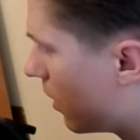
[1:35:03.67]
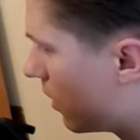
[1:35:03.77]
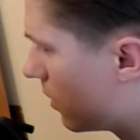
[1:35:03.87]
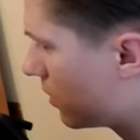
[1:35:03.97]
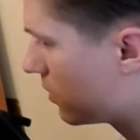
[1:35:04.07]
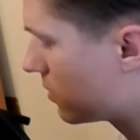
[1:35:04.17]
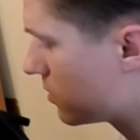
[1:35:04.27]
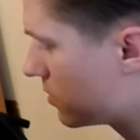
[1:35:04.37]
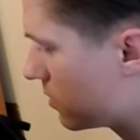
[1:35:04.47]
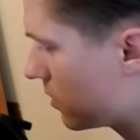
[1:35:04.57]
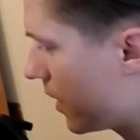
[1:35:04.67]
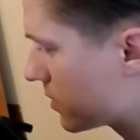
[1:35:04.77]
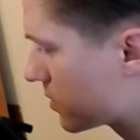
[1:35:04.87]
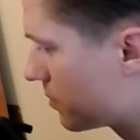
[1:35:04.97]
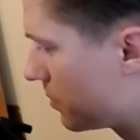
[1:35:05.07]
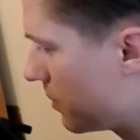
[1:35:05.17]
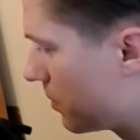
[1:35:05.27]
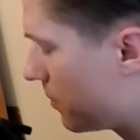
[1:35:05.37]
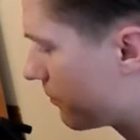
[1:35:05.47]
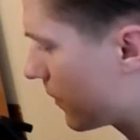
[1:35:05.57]
uh, uh, asked
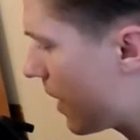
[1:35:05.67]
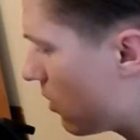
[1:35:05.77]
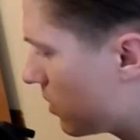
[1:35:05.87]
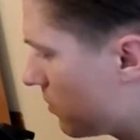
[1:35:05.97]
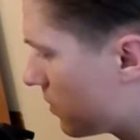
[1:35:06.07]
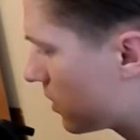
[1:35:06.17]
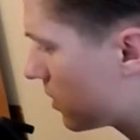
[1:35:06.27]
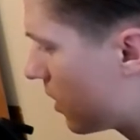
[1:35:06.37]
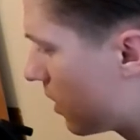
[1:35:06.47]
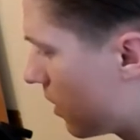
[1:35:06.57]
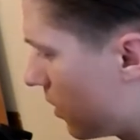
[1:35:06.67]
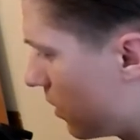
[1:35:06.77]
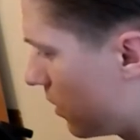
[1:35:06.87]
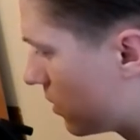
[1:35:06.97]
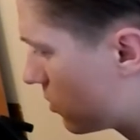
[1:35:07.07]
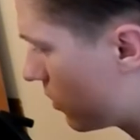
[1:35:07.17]
people, how come that there in the